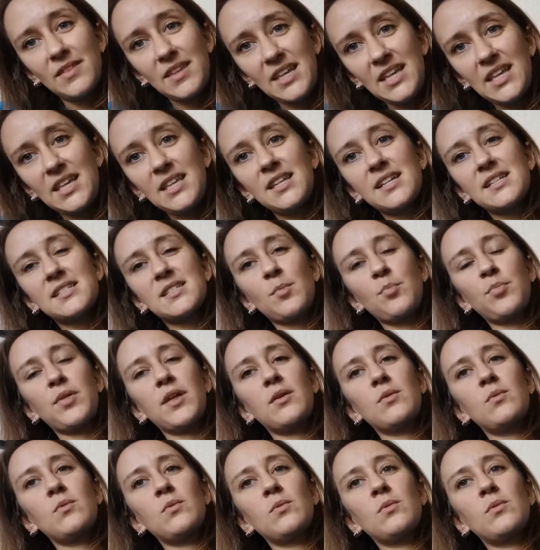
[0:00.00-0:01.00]
eating
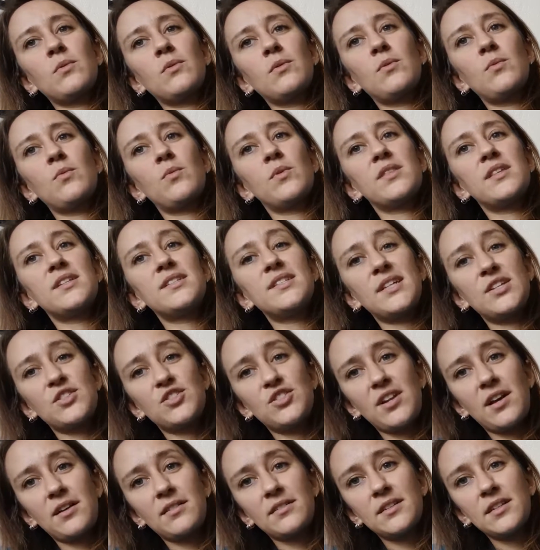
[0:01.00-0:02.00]
something with
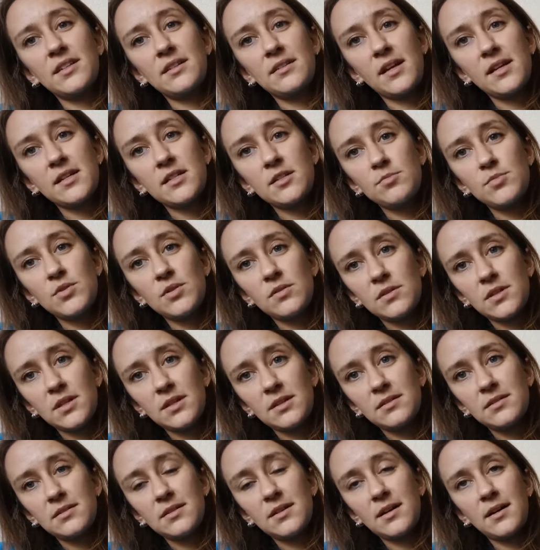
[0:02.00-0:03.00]
intentionality, like
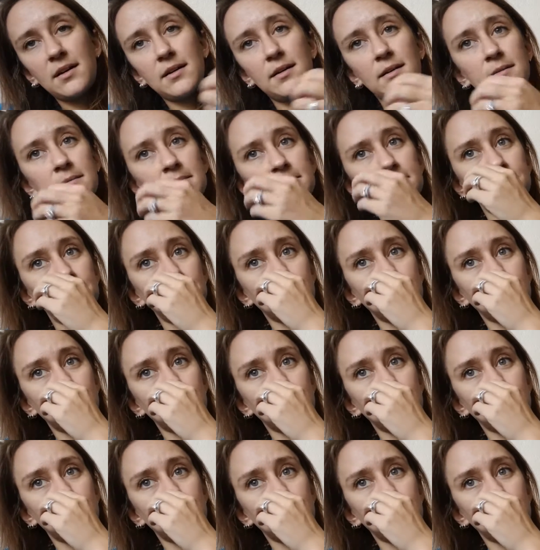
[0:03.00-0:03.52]
communion. I'm